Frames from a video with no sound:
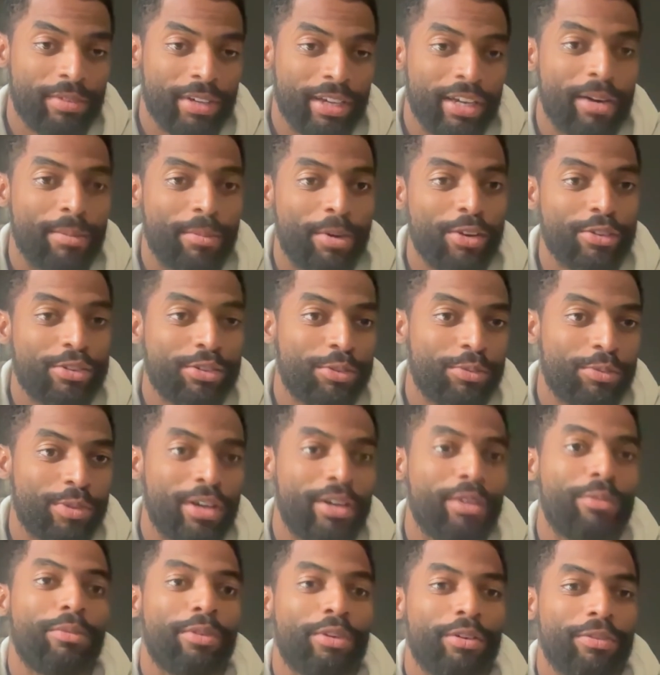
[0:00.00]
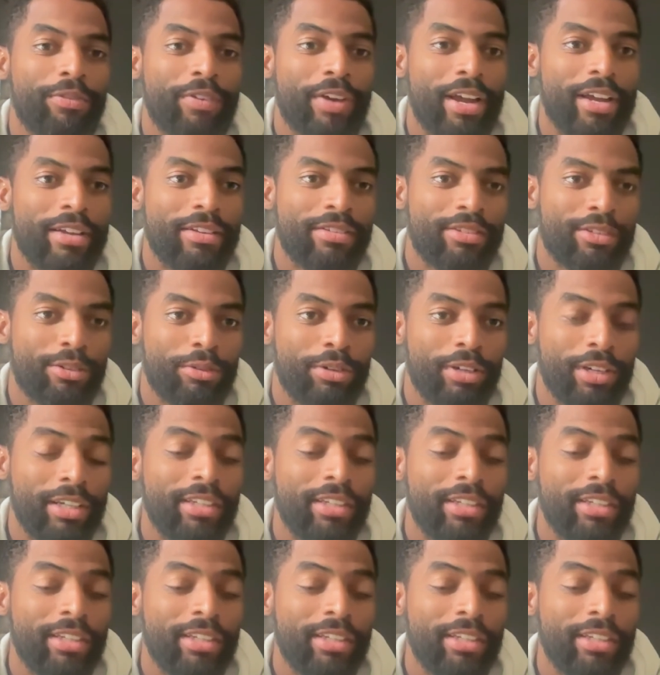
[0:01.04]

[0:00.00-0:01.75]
And I'm also running real fast. So